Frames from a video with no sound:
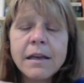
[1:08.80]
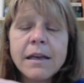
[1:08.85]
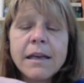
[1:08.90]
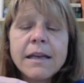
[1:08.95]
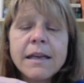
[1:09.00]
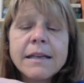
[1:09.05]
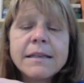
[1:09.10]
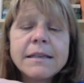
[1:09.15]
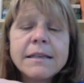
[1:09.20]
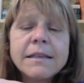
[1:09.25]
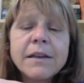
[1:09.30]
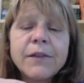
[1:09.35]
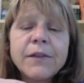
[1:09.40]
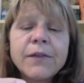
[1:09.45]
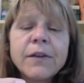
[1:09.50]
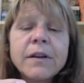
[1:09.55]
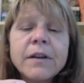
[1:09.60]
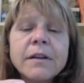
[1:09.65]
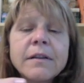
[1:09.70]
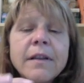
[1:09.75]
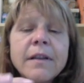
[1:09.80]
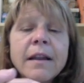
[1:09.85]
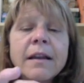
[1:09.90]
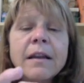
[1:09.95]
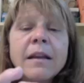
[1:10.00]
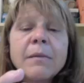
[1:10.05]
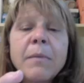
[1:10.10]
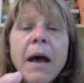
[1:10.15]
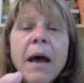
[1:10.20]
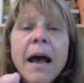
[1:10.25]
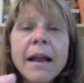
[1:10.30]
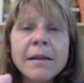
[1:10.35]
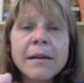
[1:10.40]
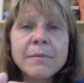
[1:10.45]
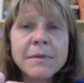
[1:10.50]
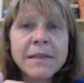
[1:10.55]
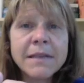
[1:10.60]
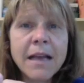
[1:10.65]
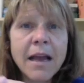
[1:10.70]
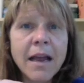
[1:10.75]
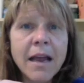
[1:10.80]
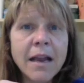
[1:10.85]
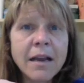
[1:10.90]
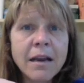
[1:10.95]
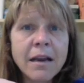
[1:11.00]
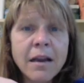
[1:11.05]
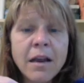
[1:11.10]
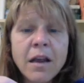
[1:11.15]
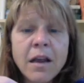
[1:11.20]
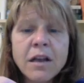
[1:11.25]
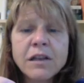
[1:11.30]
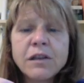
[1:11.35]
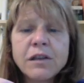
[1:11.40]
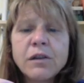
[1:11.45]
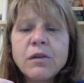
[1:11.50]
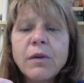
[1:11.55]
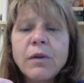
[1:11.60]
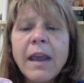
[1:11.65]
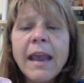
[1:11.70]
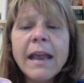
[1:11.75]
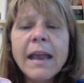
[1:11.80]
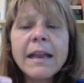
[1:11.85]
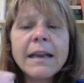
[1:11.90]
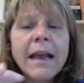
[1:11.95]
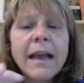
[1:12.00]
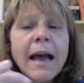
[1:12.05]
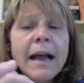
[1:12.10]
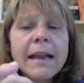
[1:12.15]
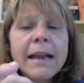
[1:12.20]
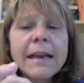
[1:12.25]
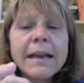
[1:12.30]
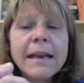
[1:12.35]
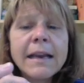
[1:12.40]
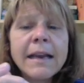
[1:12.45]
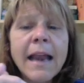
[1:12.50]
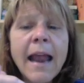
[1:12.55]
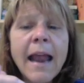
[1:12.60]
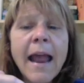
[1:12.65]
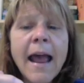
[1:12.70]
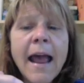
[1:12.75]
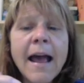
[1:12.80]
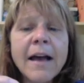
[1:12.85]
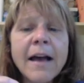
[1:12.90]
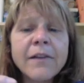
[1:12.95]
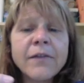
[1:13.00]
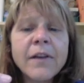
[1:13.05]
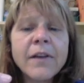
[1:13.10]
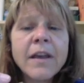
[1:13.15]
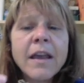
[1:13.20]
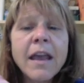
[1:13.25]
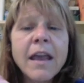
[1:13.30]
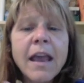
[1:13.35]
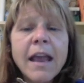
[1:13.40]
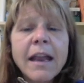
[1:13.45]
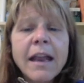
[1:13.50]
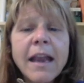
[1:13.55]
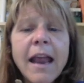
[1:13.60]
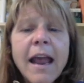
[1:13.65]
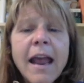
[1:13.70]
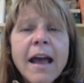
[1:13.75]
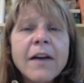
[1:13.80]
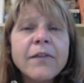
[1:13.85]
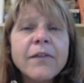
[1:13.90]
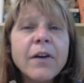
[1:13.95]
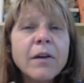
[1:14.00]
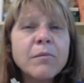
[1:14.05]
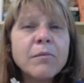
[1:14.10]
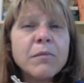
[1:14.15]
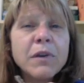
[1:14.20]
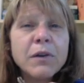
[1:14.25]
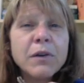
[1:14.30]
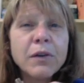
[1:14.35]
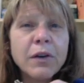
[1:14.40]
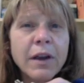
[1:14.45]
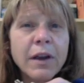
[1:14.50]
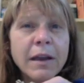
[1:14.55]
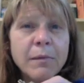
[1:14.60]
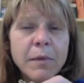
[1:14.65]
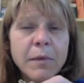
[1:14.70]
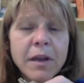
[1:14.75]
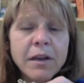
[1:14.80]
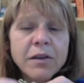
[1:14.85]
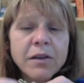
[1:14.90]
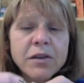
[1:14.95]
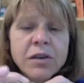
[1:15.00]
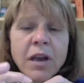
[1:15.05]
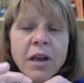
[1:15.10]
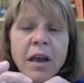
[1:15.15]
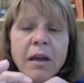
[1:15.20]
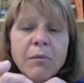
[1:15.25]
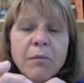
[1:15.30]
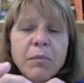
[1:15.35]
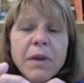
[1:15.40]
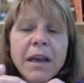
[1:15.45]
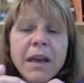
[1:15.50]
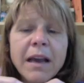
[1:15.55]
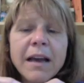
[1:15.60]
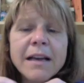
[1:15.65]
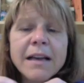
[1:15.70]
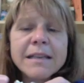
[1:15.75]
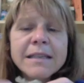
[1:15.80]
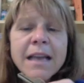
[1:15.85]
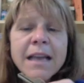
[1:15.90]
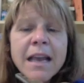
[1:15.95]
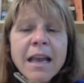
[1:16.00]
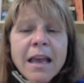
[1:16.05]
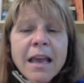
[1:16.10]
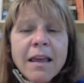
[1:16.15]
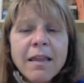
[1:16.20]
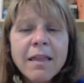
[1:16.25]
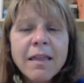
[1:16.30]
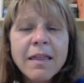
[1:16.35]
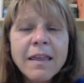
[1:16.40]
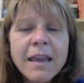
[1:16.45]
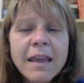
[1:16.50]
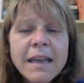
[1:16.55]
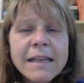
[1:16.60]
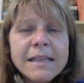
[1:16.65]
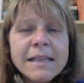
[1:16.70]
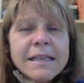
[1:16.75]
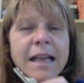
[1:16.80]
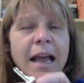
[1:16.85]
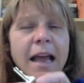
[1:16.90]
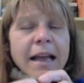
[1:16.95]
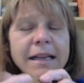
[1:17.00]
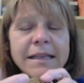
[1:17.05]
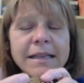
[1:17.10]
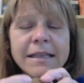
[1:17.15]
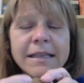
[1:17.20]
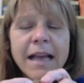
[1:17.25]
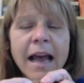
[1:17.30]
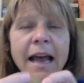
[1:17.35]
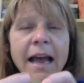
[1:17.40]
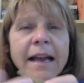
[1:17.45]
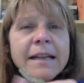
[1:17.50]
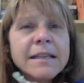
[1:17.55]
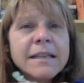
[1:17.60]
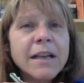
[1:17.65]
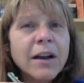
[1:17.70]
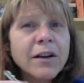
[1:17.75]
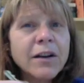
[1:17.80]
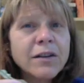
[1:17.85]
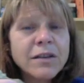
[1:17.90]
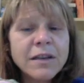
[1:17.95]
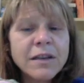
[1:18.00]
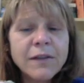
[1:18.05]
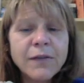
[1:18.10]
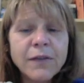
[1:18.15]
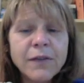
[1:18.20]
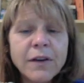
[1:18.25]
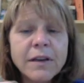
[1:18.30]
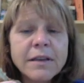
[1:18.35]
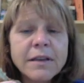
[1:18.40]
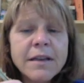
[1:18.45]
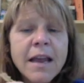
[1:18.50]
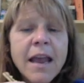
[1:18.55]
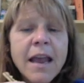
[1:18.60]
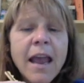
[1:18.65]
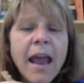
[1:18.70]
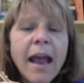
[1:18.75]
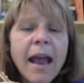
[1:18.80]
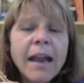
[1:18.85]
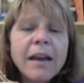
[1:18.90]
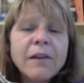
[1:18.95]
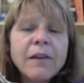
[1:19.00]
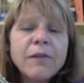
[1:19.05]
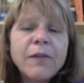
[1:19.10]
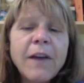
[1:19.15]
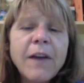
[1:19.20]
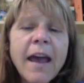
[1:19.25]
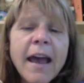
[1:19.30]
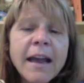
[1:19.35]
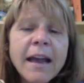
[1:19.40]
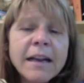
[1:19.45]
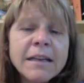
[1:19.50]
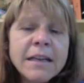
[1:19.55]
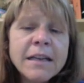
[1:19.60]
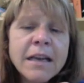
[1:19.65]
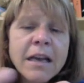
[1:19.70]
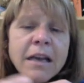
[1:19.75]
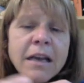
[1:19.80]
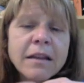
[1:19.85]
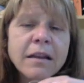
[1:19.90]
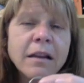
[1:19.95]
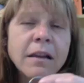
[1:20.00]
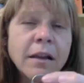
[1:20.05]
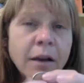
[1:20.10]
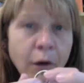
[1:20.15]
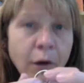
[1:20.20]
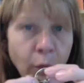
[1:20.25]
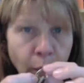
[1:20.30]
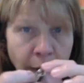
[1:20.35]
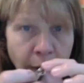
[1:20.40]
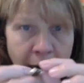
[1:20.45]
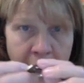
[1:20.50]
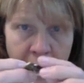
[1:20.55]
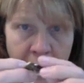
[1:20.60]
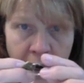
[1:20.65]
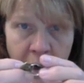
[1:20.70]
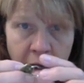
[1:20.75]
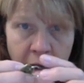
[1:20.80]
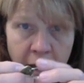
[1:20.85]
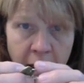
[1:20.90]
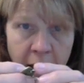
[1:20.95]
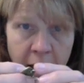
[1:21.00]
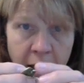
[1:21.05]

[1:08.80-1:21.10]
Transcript: is different than the bottom side. So you can't cut it in half and have a mirror image because these sides are different. And in fact, the little ring